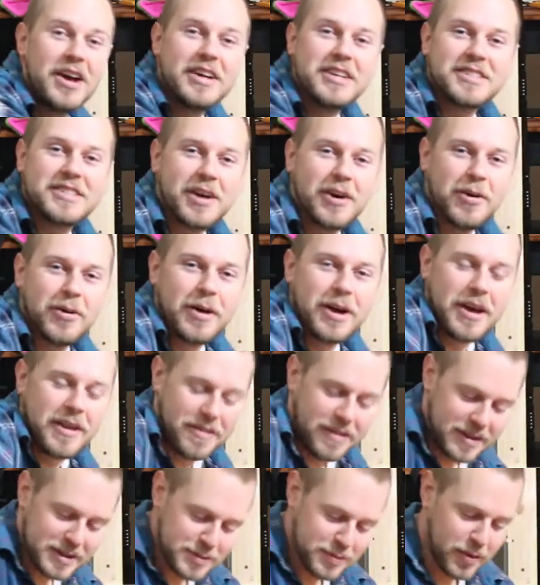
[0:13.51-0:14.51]
So
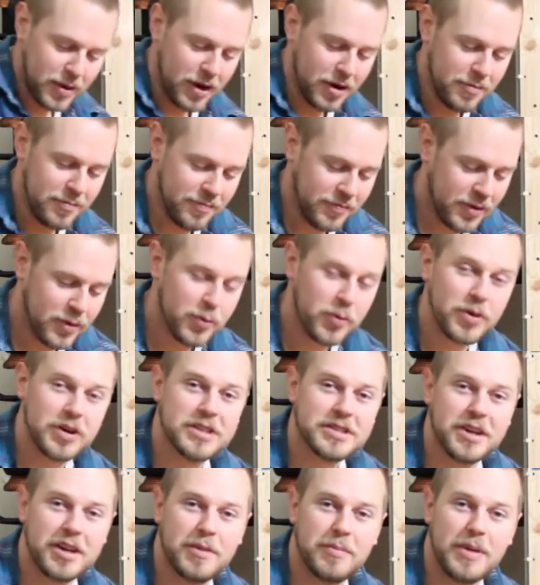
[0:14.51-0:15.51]
in this part, we're
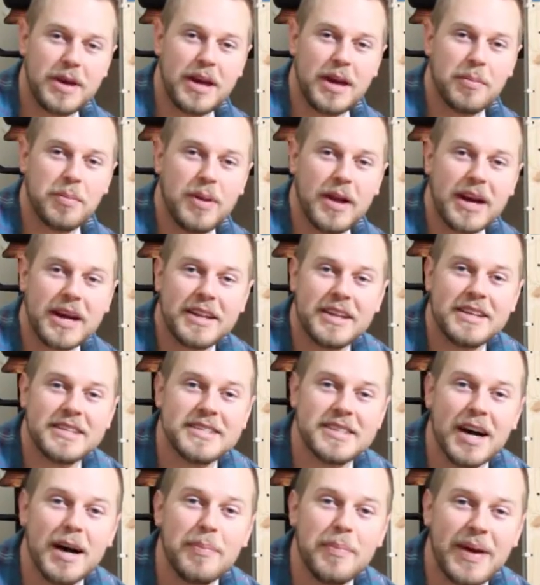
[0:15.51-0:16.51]
just gonna be plugging
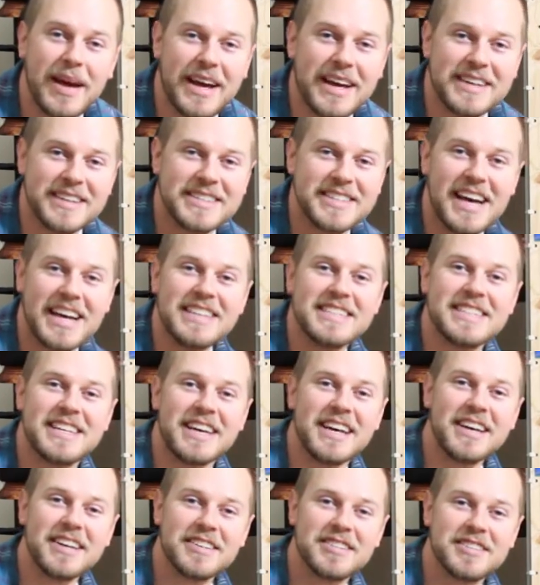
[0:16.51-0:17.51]
this up and
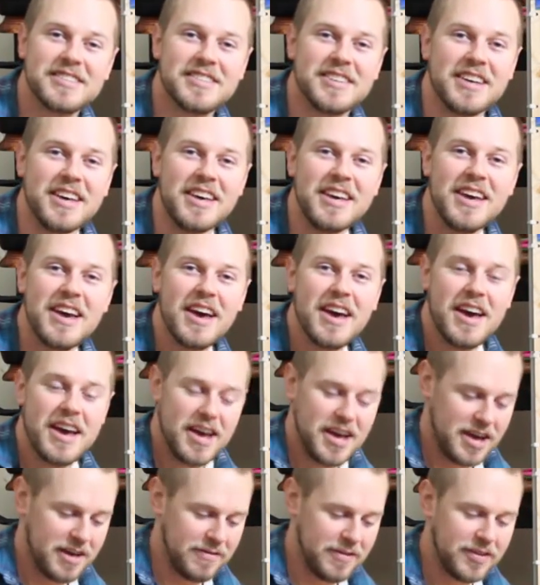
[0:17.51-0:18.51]
testing it to see
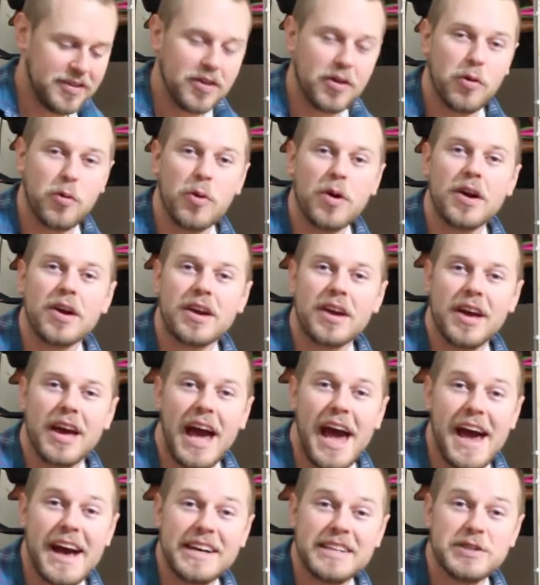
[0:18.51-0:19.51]
if it's gonna work
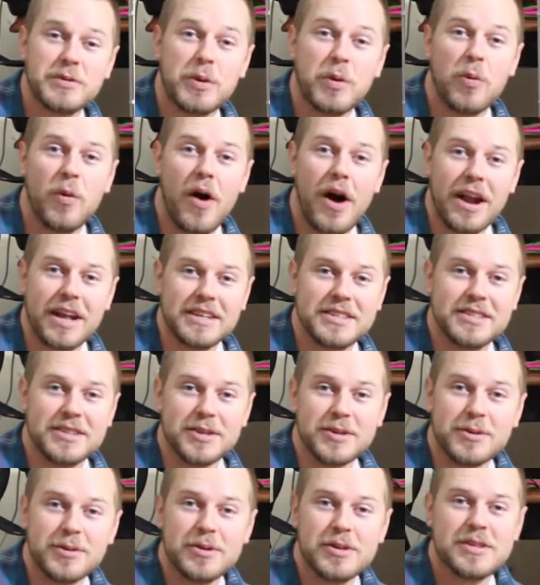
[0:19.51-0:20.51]
as we want it
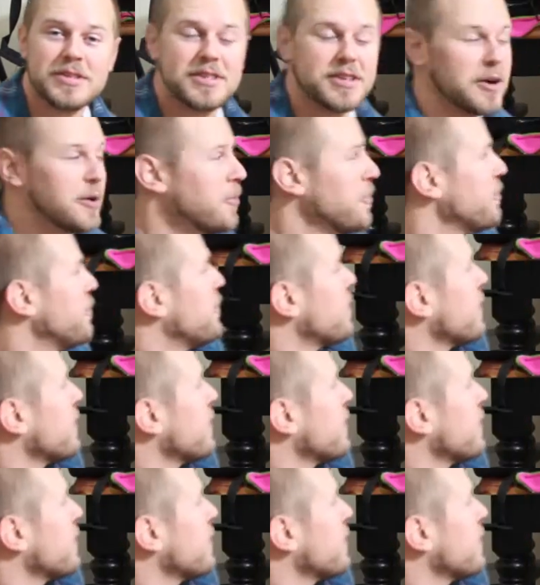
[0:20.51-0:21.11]
to. So